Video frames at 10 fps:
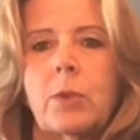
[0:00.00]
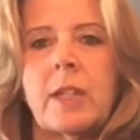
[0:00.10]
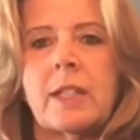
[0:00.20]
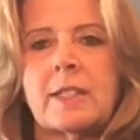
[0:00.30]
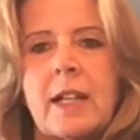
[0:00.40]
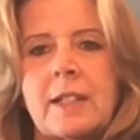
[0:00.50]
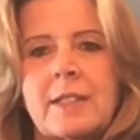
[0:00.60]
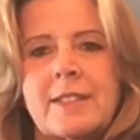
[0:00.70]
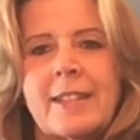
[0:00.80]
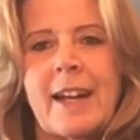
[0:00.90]
that side
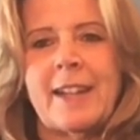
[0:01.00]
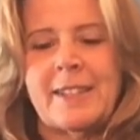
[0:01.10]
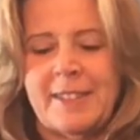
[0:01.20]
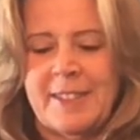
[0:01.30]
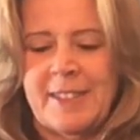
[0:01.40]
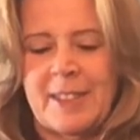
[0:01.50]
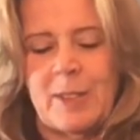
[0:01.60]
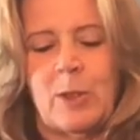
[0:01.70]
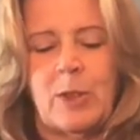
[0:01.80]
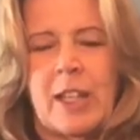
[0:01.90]
inside
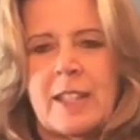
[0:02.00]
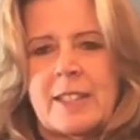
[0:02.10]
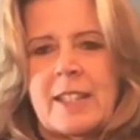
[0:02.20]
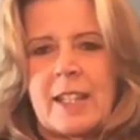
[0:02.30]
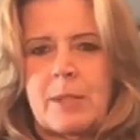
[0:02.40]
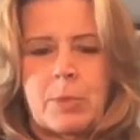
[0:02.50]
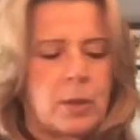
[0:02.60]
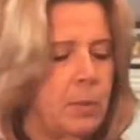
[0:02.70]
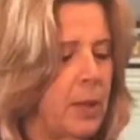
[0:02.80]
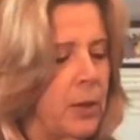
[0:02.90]
so you can't see it. Put
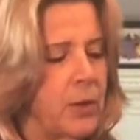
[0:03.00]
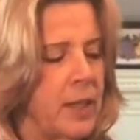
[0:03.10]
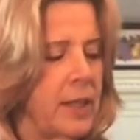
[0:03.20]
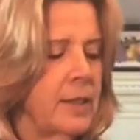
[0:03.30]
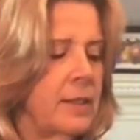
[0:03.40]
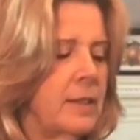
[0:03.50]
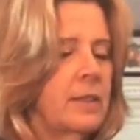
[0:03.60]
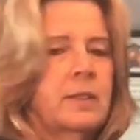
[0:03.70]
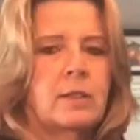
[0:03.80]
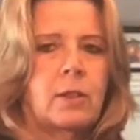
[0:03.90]
the Meyer against
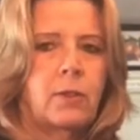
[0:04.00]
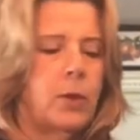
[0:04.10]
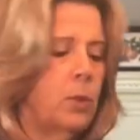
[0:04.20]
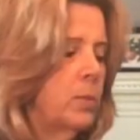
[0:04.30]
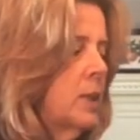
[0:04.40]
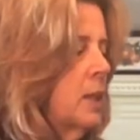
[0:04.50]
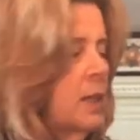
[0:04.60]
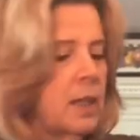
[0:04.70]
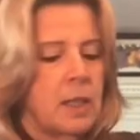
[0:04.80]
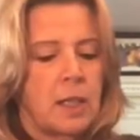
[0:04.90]
the foam.
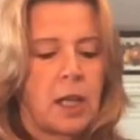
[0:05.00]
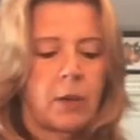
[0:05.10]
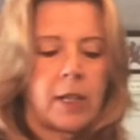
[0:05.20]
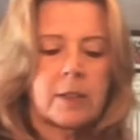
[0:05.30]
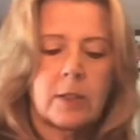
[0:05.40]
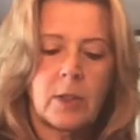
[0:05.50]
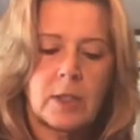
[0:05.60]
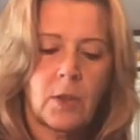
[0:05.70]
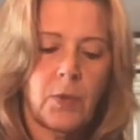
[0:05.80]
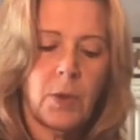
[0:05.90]
Alright, so
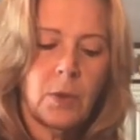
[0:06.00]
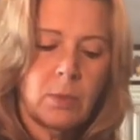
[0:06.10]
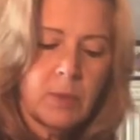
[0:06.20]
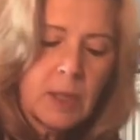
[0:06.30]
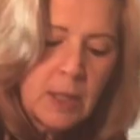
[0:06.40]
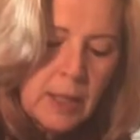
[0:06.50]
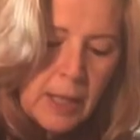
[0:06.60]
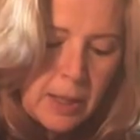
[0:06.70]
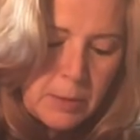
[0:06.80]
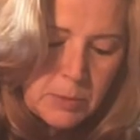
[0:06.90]
this foam,
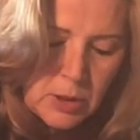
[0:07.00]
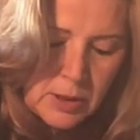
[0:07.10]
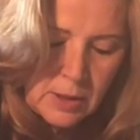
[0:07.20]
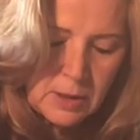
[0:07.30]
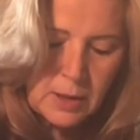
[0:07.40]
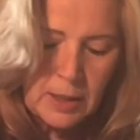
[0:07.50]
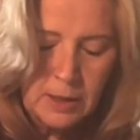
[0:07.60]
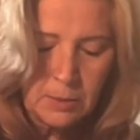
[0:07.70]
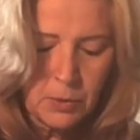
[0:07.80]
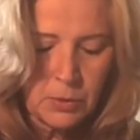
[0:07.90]
I am just going to end
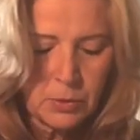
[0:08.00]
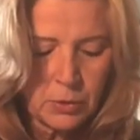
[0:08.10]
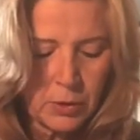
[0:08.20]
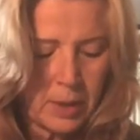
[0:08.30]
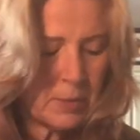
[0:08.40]
up cramming